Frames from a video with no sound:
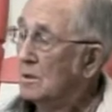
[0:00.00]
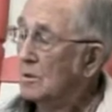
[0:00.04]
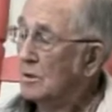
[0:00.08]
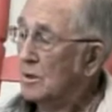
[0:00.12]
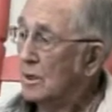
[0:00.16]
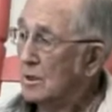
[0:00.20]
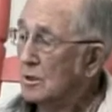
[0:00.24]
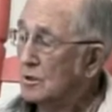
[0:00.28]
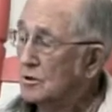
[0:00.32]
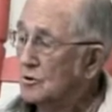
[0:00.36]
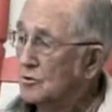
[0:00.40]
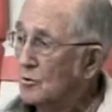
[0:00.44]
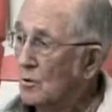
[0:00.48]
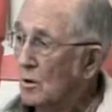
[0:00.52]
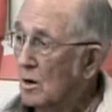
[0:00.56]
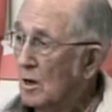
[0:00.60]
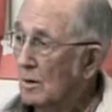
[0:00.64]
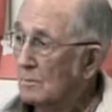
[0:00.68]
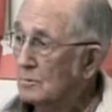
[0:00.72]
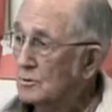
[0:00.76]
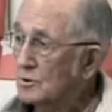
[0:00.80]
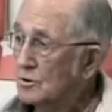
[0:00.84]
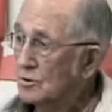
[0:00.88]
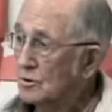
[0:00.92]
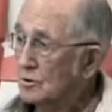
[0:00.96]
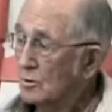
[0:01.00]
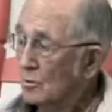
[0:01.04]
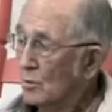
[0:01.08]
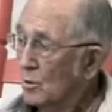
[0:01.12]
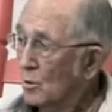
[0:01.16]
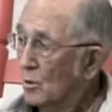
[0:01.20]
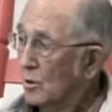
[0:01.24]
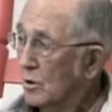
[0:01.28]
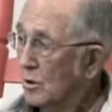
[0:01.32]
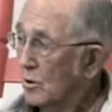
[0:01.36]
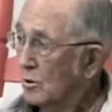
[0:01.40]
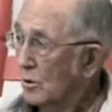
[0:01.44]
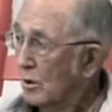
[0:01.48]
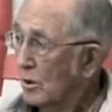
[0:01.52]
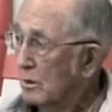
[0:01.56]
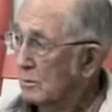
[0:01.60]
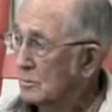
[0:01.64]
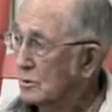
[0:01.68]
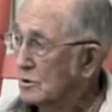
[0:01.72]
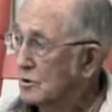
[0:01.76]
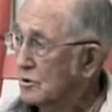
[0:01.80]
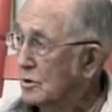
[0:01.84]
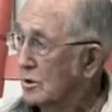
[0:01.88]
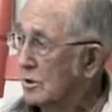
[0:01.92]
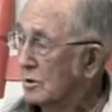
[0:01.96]
Dennis Robinson and Roy Gray
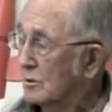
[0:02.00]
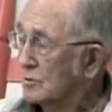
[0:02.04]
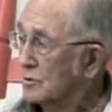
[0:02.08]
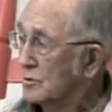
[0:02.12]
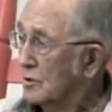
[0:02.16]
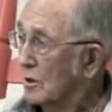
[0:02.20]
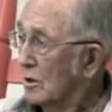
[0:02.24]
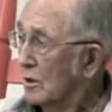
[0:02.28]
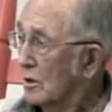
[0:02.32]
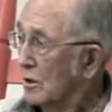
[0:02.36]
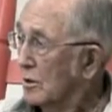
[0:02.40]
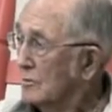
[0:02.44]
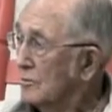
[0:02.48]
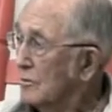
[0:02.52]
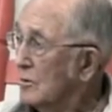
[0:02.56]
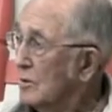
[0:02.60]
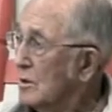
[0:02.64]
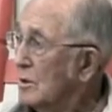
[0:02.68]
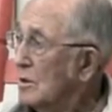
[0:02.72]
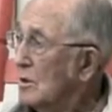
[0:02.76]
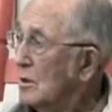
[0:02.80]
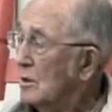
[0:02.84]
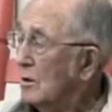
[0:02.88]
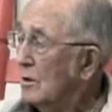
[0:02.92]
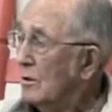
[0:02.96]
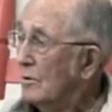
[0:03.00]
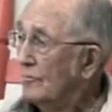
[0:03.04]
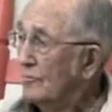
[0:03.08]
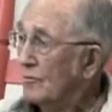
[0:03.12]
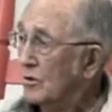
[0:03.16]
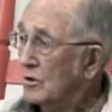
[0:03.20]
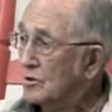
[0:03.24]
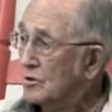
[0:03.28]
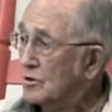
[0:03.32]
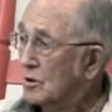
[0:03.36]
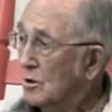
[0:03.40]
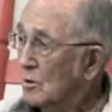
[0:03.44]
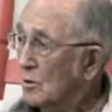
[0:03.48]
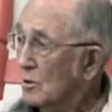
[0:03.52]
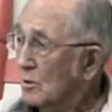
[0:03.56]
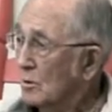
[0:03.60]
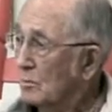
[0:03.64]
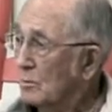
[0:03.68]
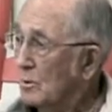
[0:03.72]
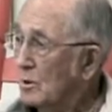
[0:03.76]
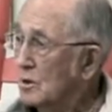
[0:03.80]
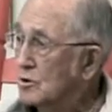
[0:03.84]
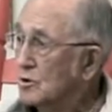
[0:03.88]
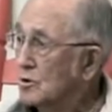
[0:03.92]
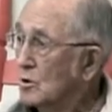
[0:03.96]
myself started fishing on
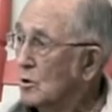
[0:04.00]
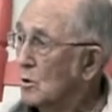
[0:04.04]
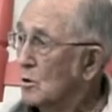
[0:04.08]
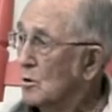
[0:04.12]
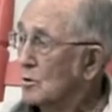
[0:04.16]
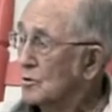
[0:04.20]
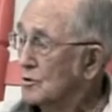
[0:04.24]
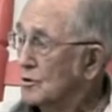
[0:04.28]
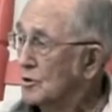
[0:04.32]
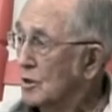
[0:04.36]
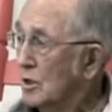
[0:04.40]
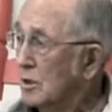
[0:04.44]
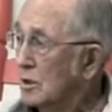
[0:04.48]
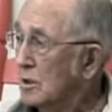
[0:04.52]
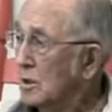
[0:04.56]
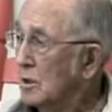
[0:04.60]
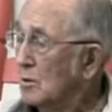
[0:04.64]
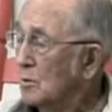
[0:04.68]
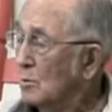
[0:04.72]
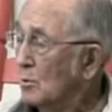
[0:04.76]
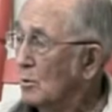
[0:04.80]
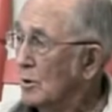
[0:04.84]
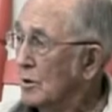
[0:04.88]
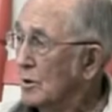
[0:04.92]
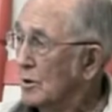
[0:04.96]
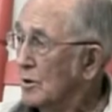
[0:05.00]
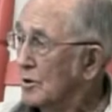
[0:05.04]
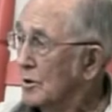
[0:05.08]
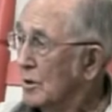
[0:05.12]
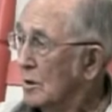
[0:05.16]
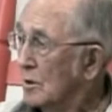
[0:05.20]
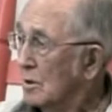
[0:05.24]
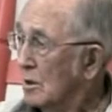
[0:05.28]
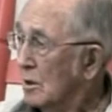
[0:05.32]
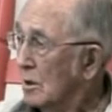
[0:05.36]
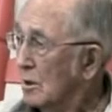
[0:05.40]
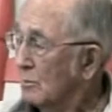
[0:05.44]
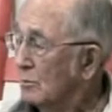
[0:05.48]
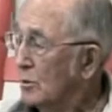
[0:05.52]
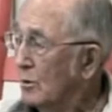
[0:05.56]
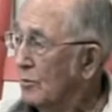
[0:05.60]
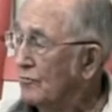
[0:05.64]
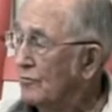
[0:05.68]
the beach horse staying in the winter time.